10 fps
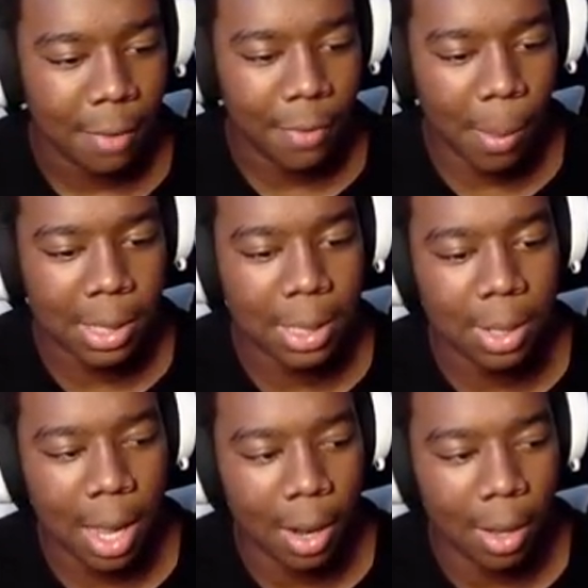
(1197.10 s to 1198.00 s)
found my secret
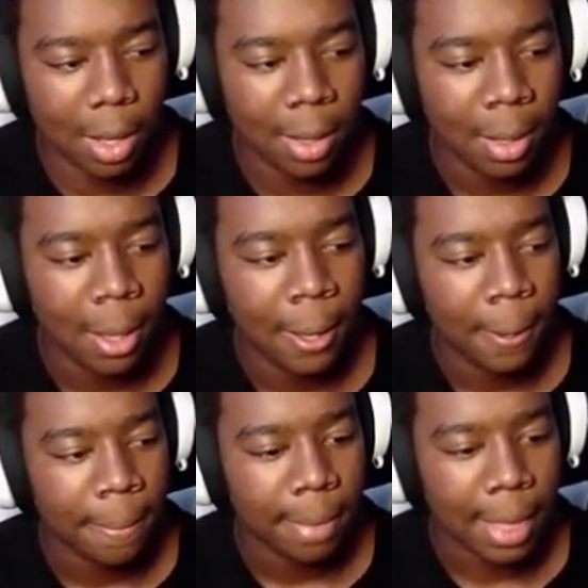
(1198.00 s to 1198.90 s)
hideout, huh?
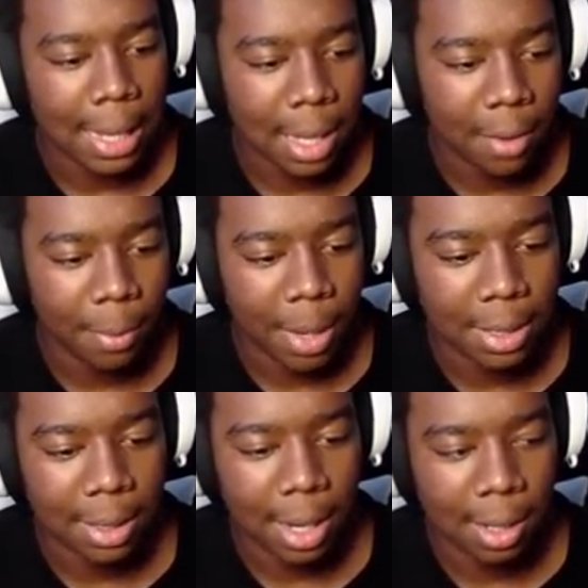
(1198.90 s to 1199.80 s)
It's kind of impressive,
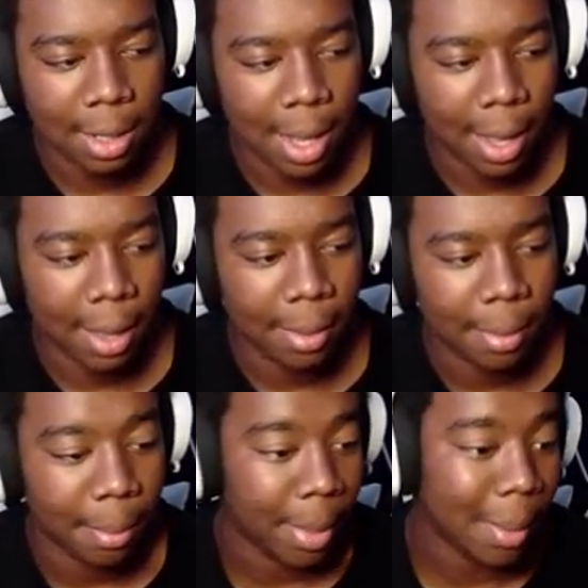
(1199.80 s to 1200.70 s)
not gonna lie. But I'm